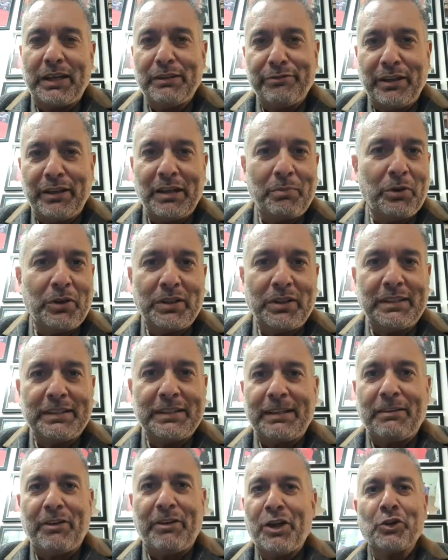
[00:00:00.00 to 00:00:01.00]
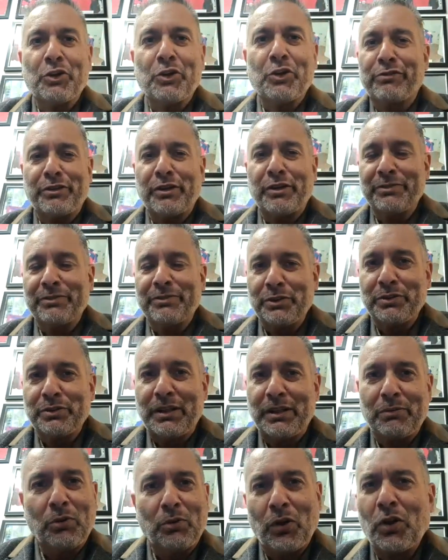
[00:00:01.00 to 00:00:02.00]
If anybody did a biography of you, they
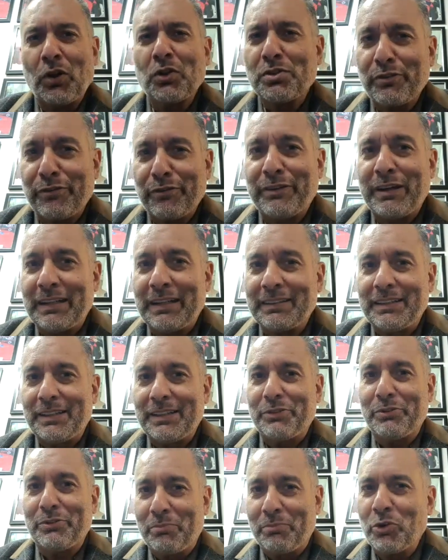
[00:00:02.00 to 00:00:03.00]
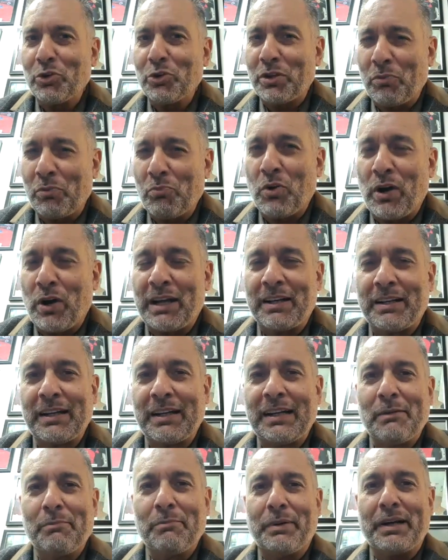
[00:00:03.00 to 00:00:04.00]
will also find that you are more than one
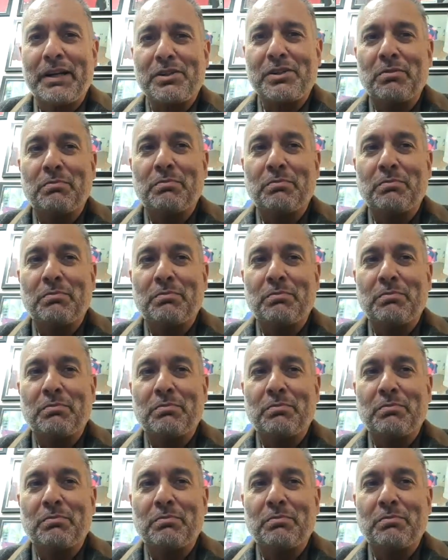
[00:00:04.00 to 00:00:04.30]
person.